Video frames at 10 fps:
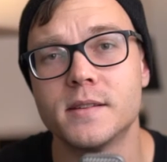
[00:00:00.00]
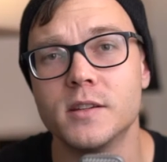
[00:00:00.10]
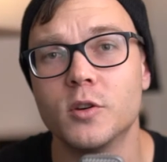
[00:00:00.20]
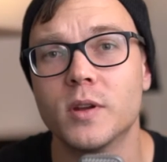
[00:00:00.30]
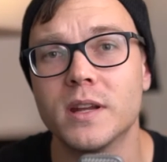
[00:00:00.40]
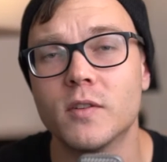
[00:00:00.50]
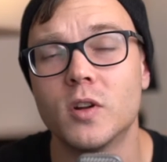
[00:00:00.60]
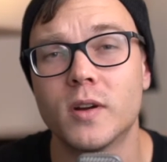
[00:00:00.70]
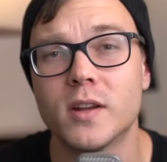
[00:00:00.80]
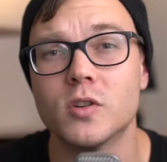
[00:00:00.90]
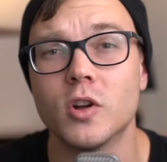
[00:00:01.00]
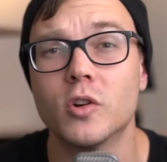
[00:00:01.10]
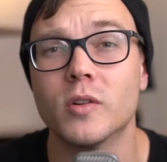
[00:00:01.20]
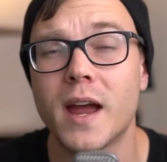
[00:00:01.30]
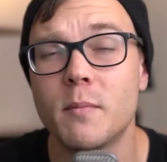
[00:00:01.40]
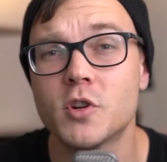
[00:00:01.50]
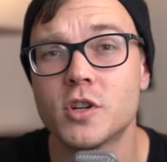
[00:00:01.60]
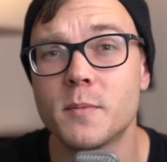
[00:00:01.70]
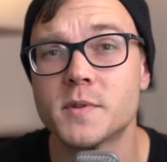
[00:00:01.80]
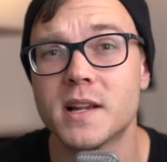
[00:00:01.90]
you can even look at your local camera
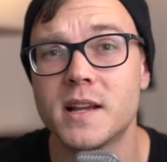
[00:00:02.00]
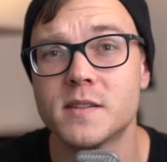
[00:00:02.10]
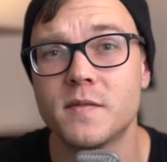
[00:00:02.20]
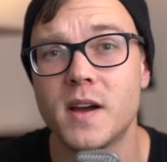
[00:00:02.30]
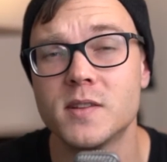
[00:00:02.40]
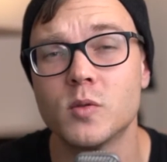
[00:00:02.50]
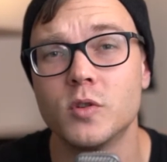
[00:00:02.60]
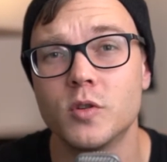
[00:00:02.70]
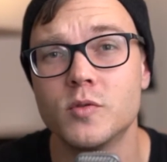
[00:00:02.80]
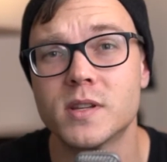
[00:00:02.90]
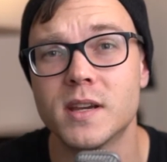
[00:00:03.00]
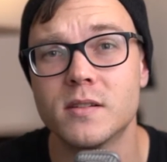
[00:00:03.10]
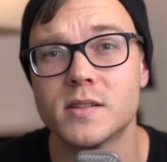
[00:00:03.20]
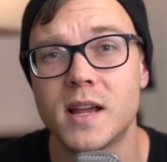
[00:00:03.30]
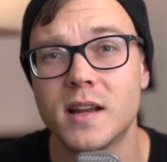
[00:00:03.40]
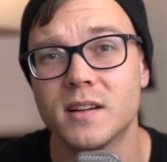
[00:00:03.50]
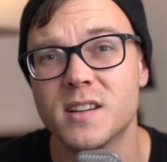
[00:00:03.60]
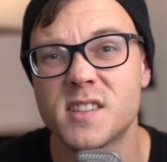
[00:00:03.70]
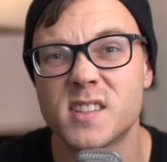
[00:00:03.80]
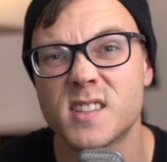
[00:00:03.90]
shops classifieds or used gear selling
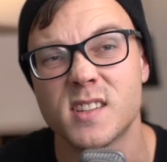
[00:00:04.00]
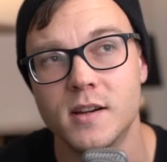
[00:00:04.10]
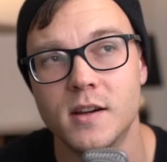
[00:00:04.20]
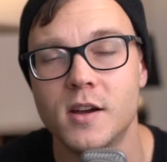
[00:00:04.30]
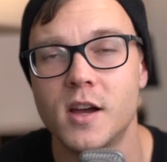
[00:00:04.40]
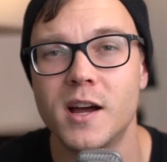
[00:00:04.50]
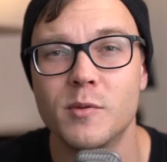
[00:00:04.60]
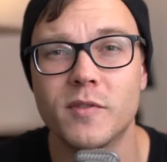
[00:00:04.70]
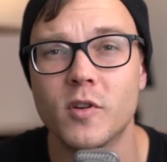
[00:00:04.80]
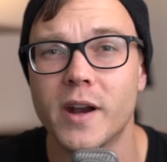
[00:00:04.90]
lists. We've got